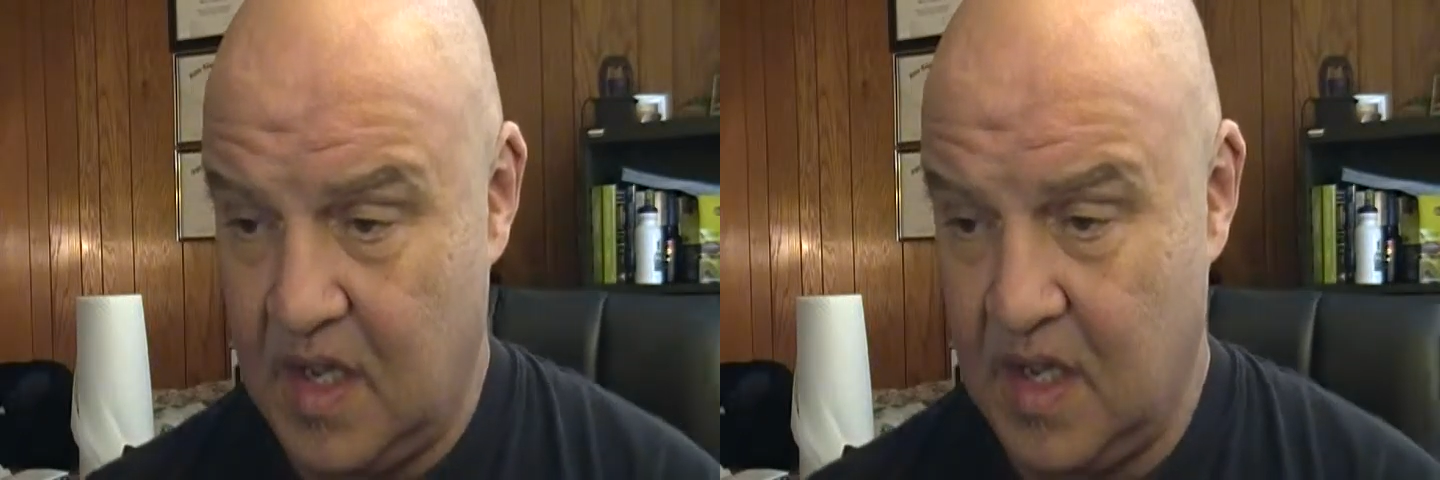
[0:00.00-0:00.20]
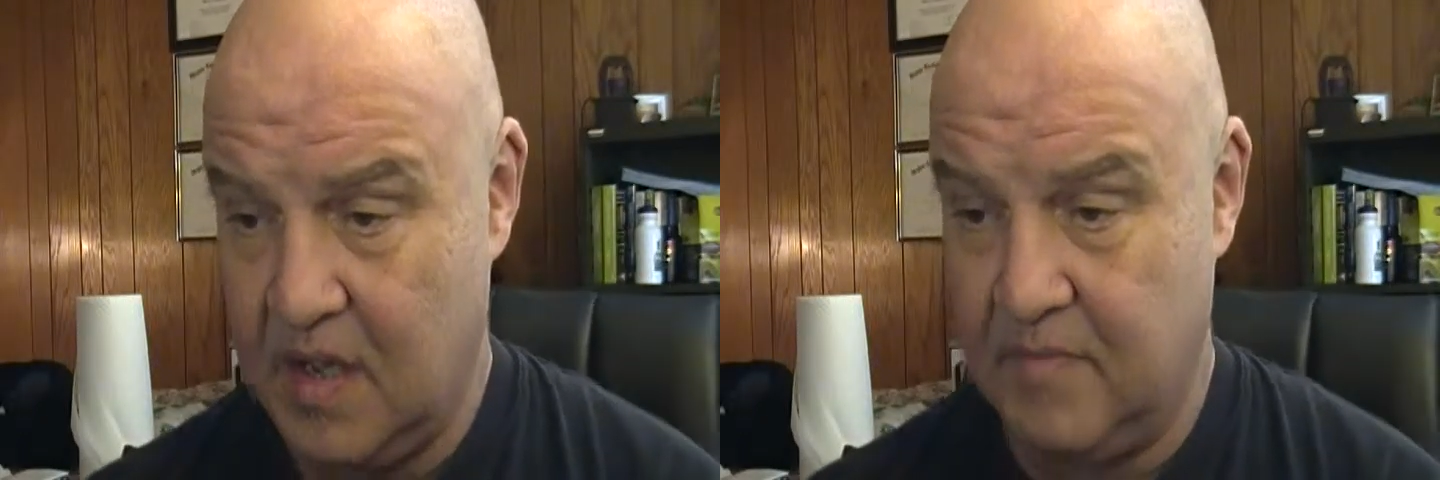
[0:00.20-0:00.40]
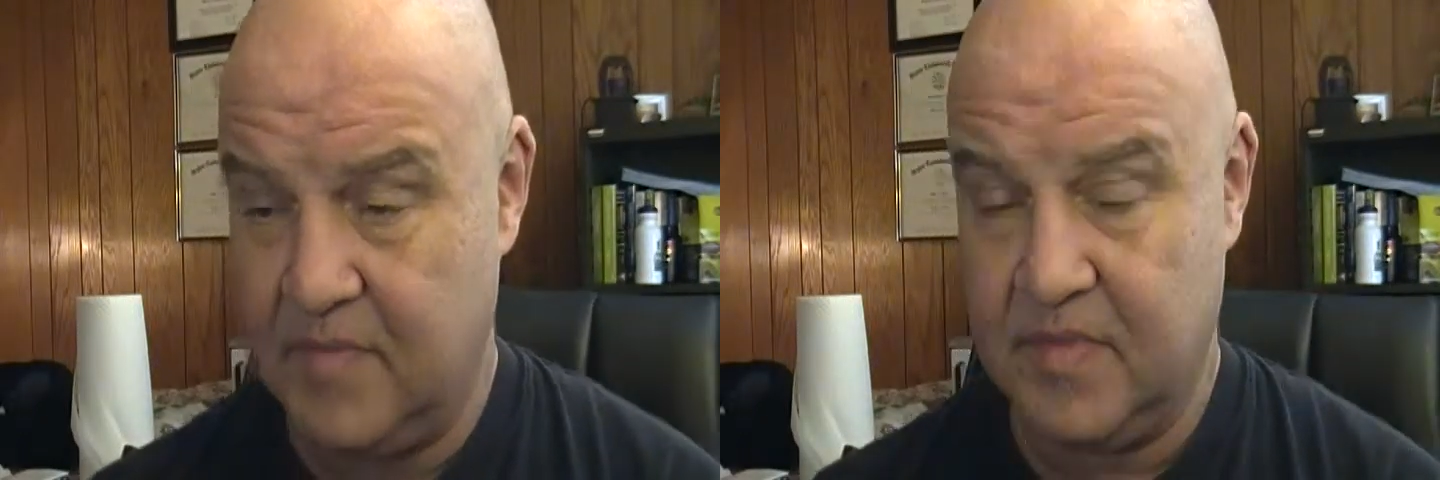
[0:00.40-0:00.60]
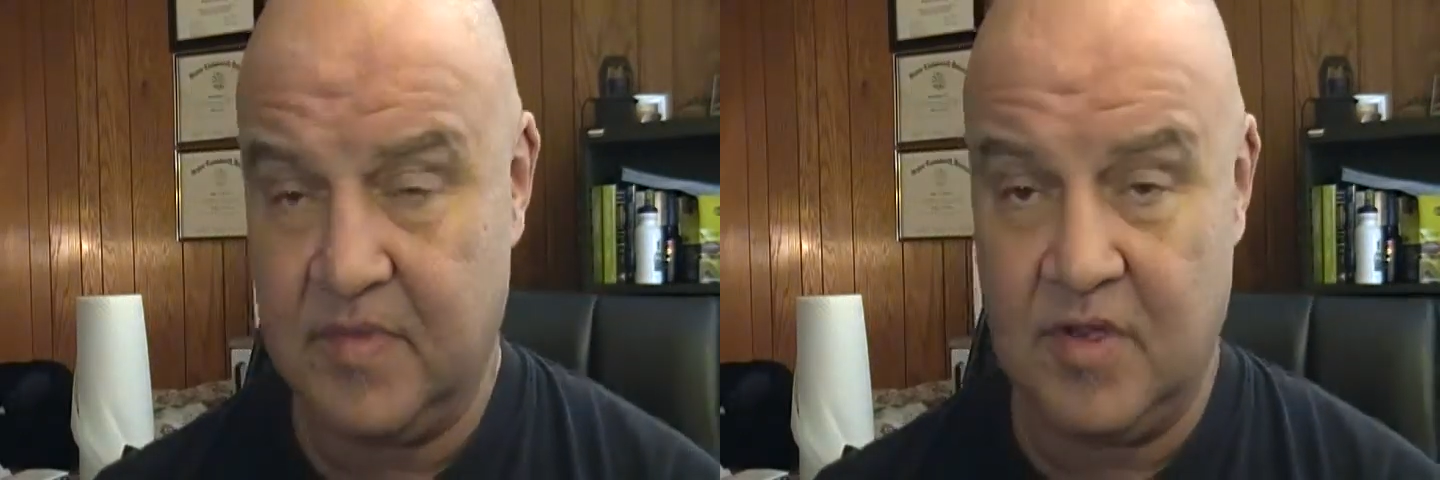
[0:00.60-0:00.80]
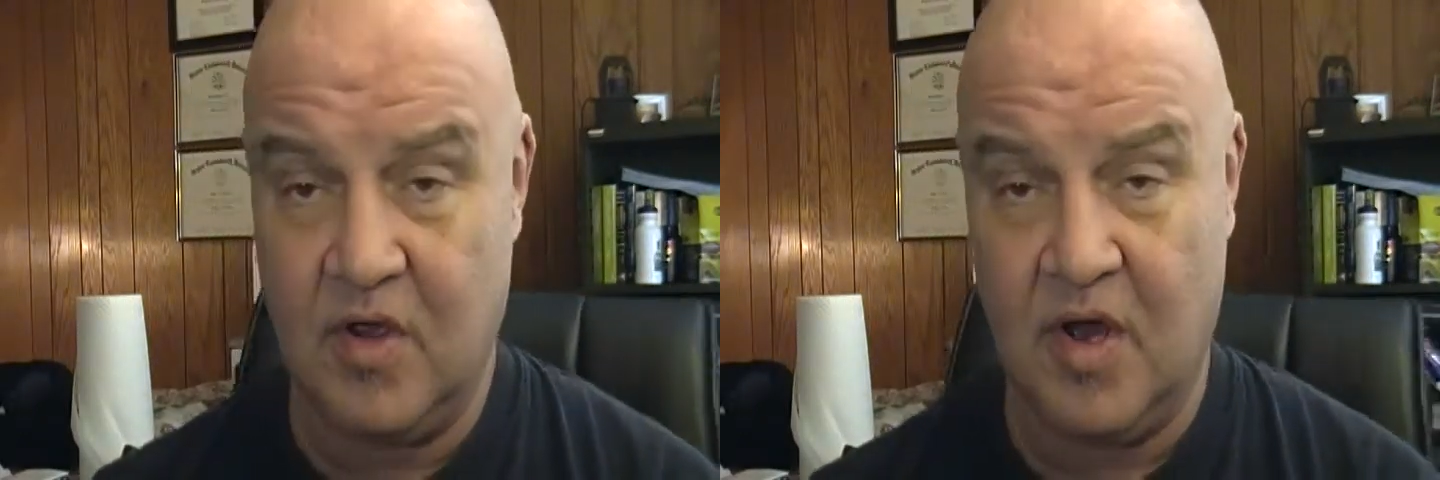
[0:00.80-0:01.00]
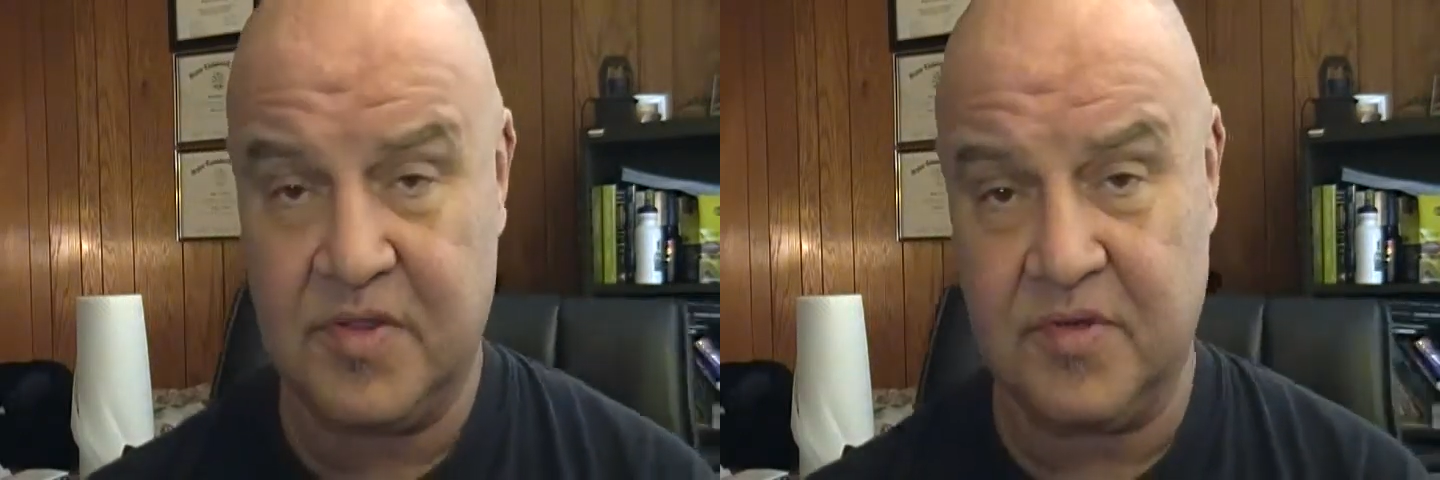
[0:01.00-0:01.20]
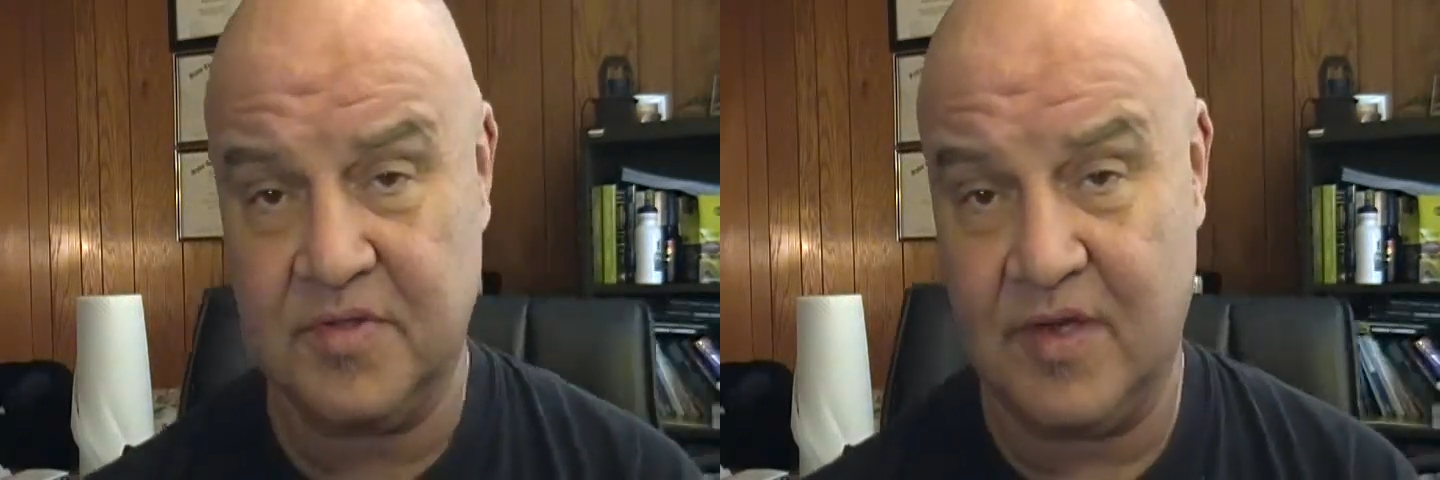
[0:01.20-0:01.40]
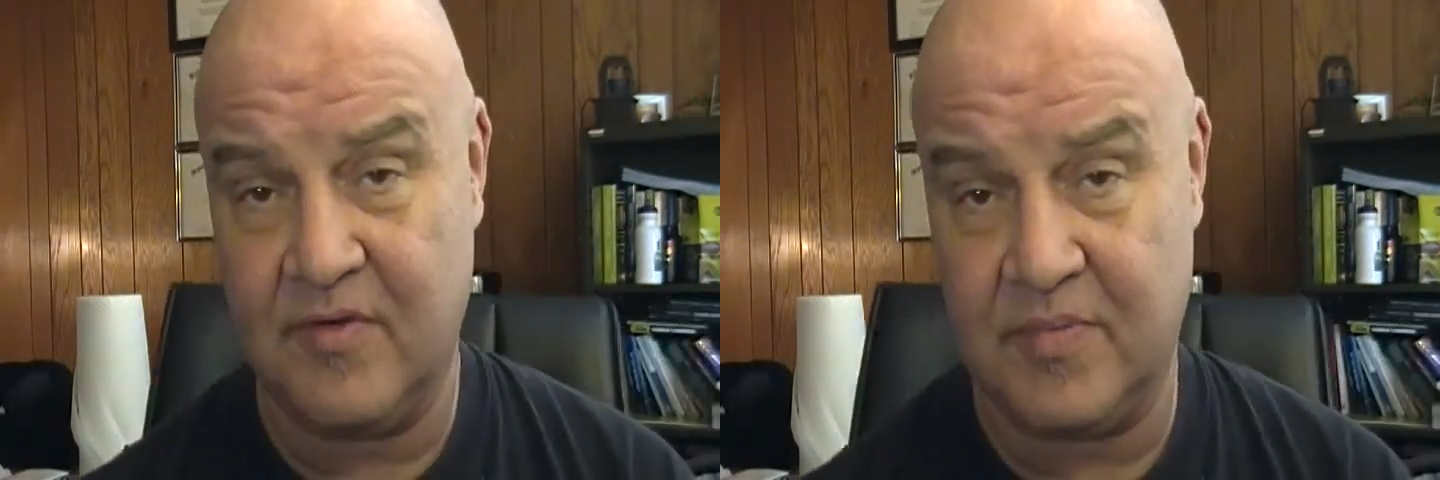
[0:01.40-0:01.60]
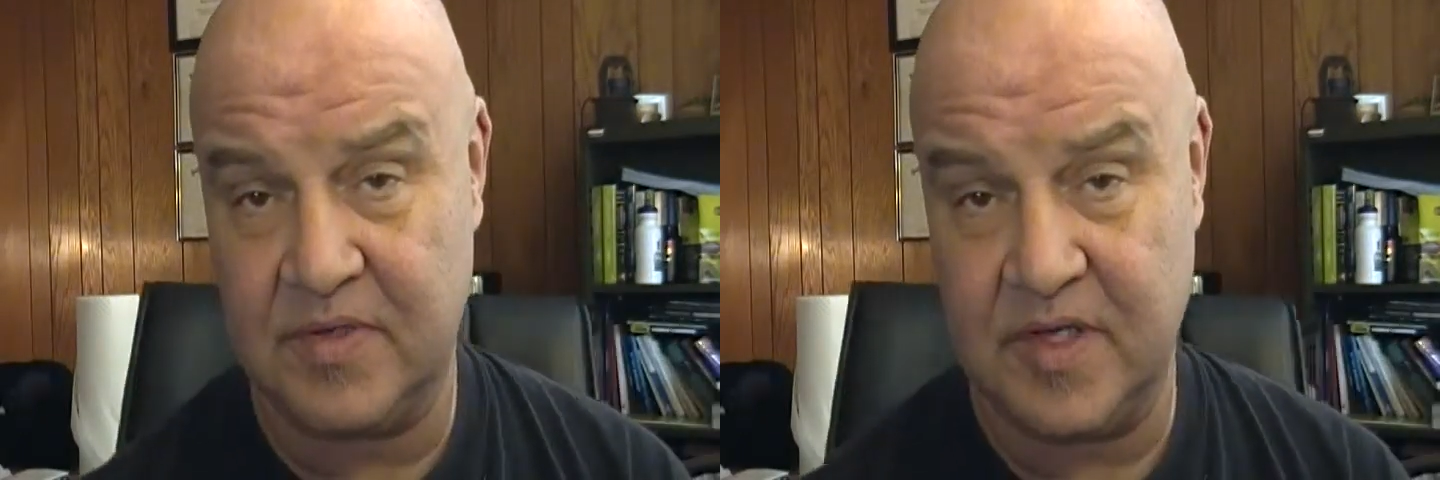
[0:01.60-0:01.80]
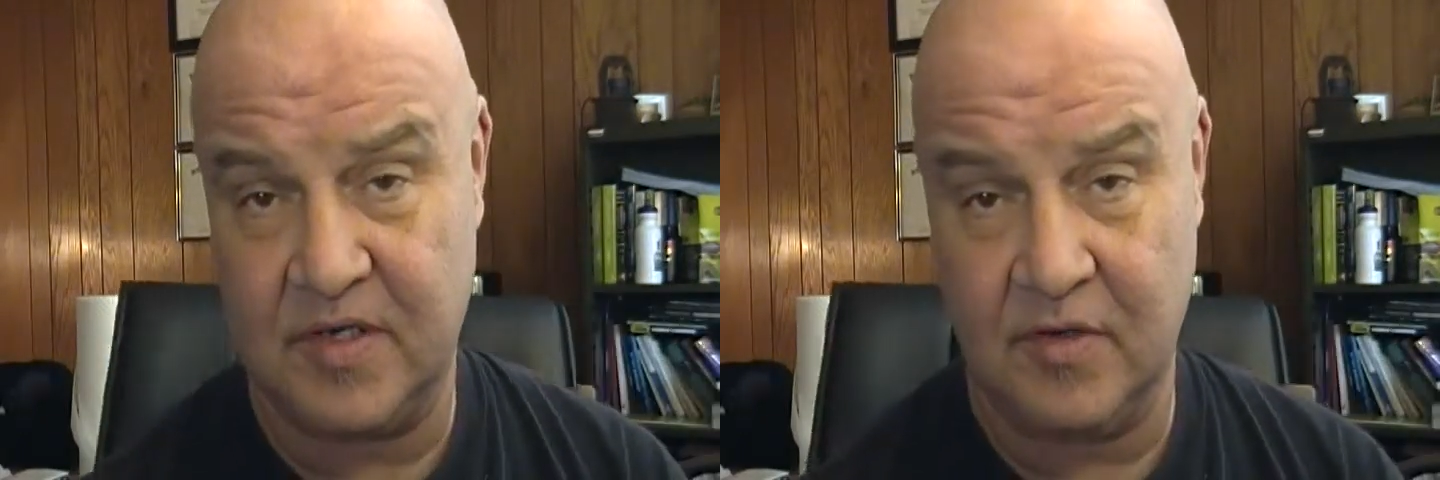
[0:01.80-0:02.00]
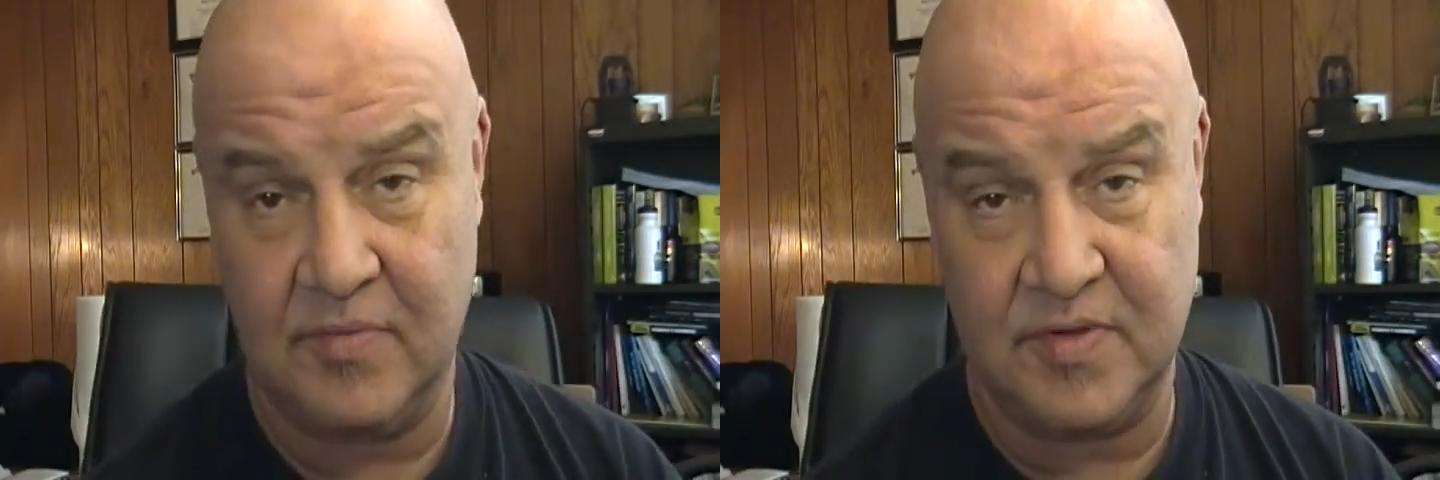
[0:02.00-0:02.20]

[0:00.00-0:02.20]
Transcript: The authors have a particular